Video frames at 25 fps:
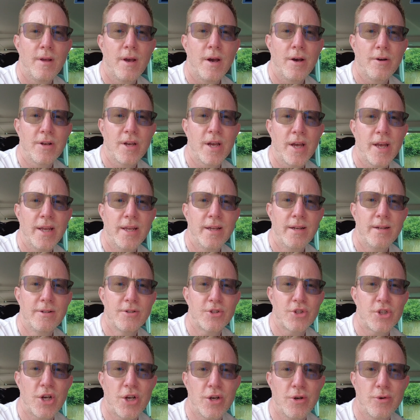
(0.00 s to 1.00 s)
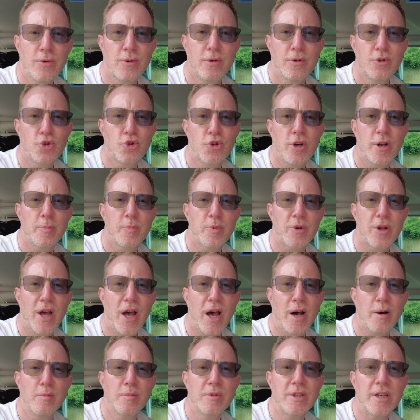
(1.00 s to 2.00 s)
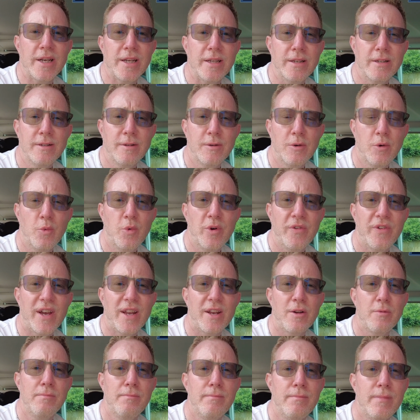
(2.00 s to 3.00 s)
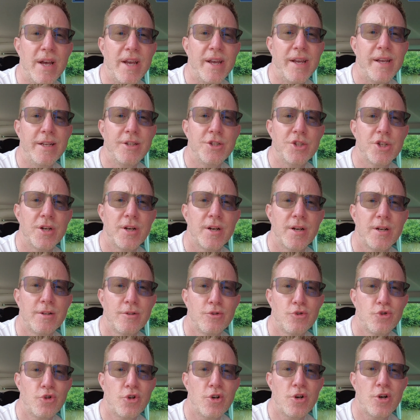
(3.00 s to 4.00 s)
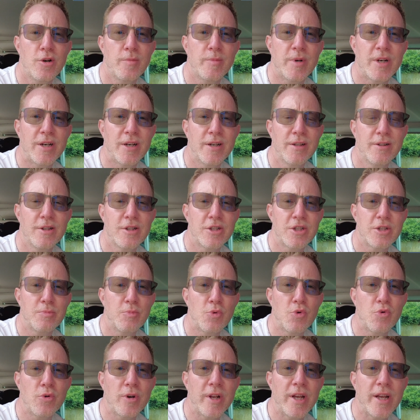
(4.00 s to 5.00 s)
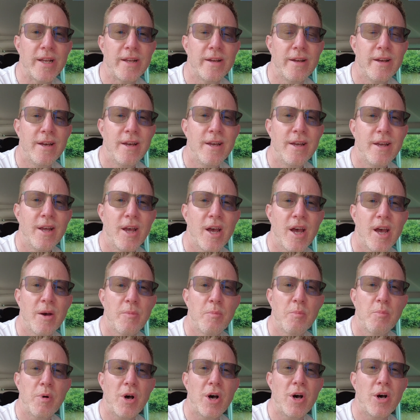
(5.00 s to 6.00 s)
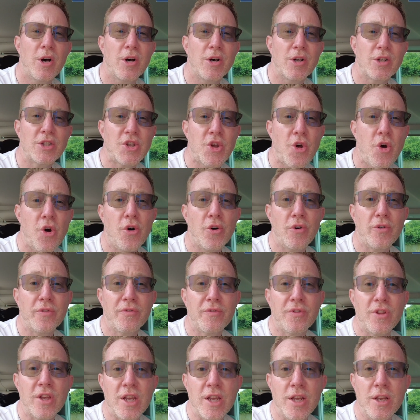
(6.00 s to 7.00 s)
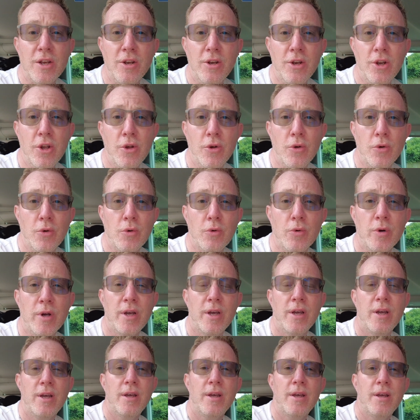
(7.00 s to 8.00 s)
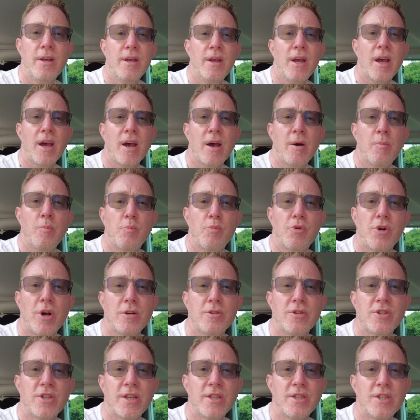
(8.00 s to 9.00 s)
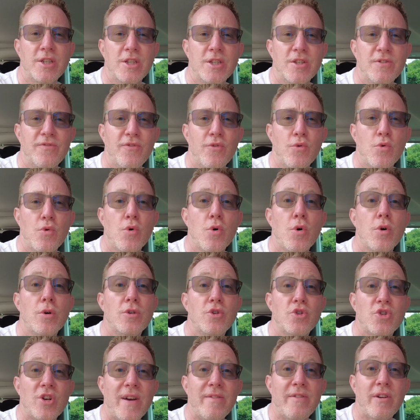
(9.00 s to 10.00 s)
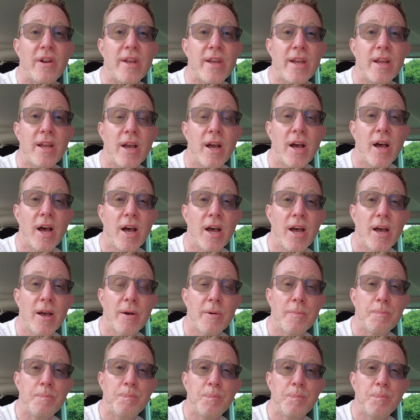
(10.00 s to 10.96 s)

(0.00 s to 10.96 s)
Okay, so trip update. We've had a major drama this morning, um, part of the new um, processes for travelling uh,